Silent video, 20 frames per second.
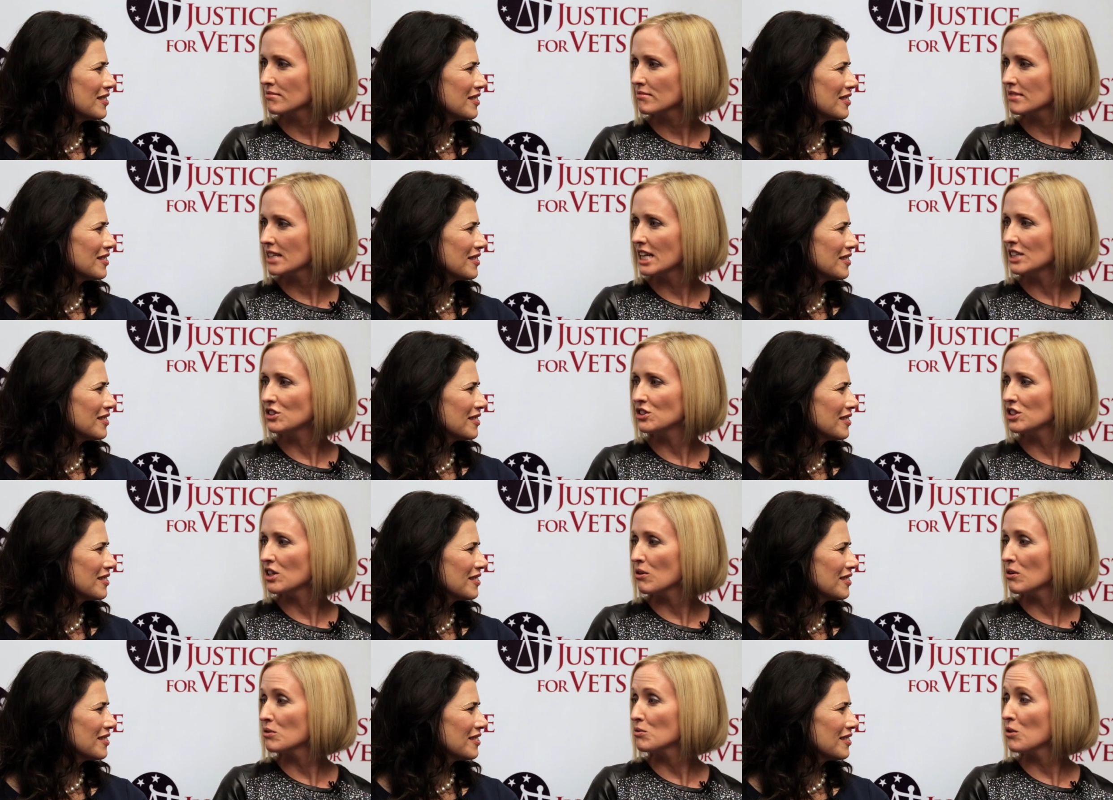
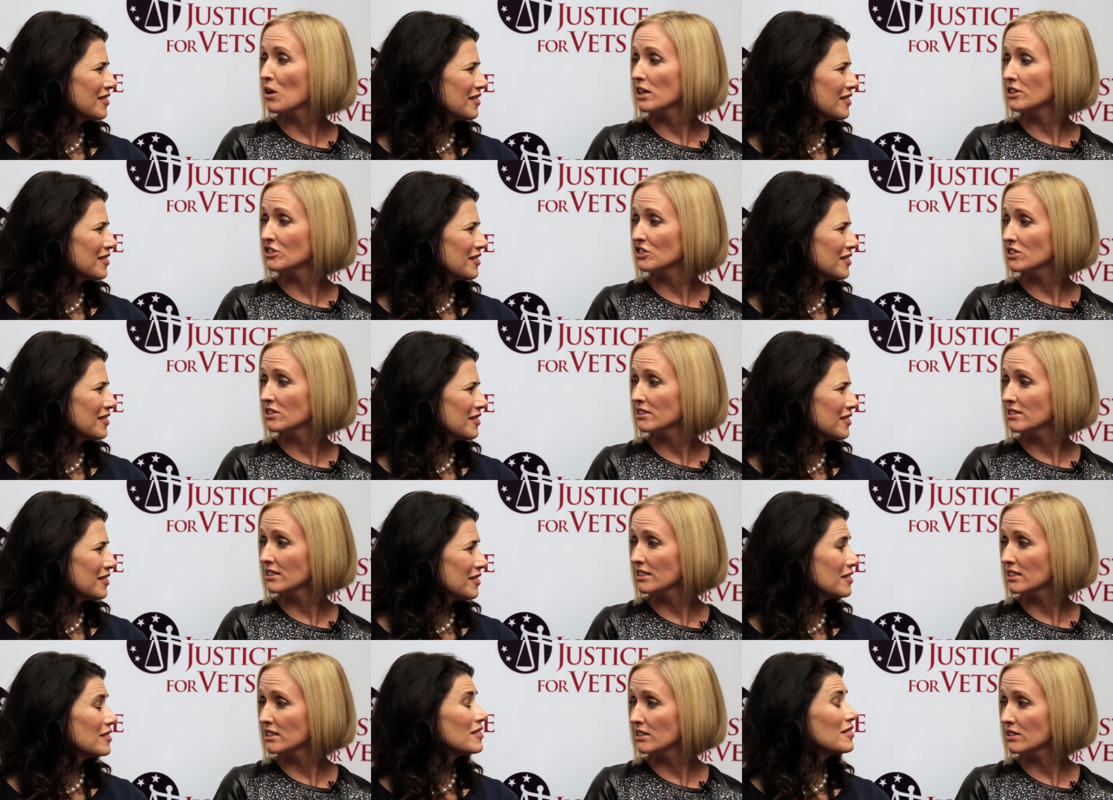Speaker 1: NGO in
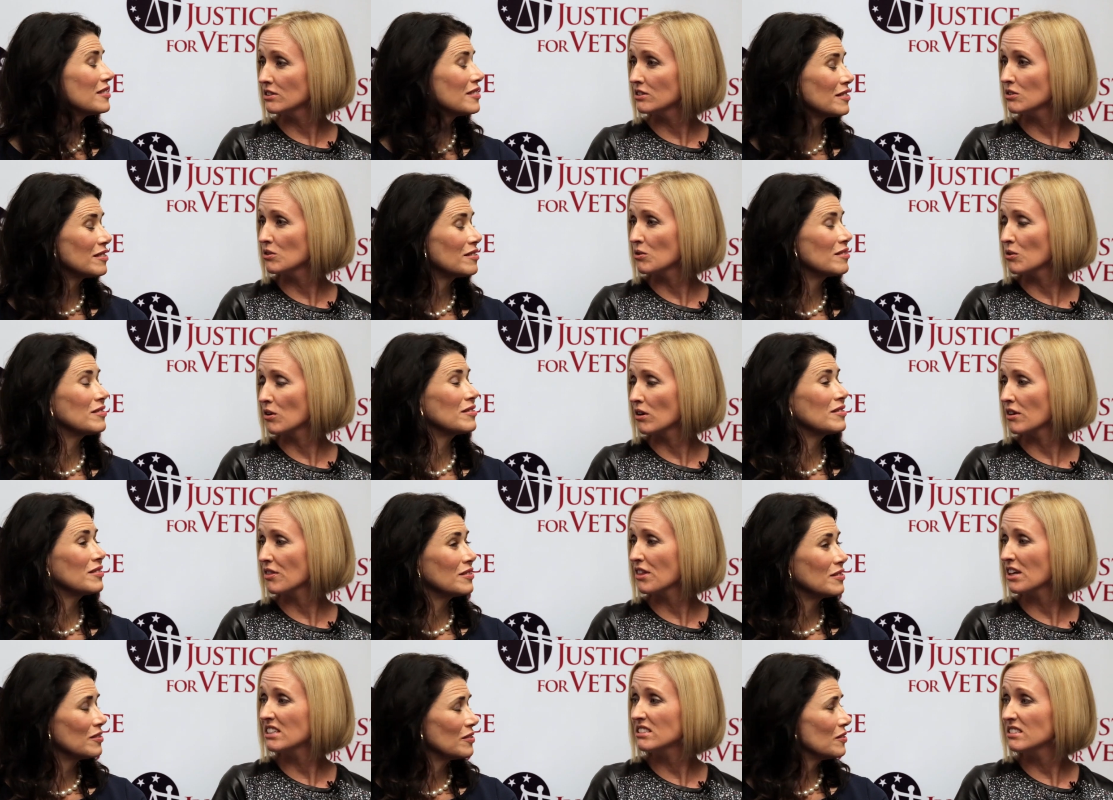Washington, or
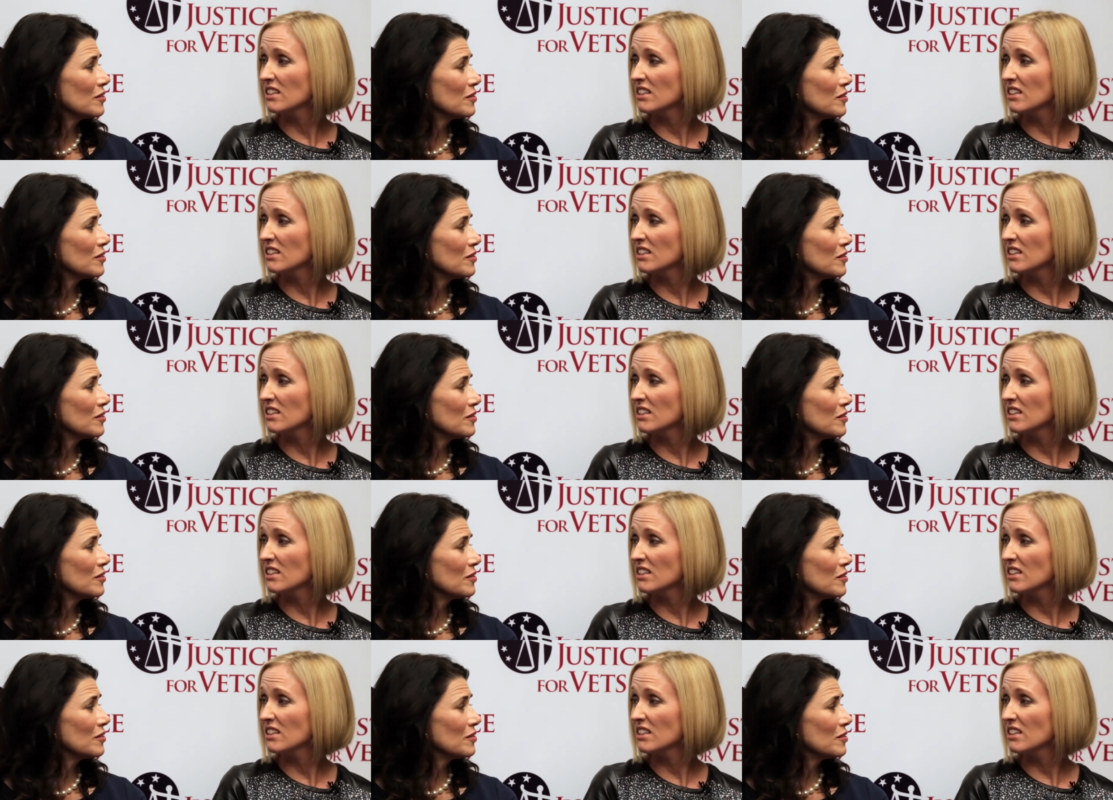a think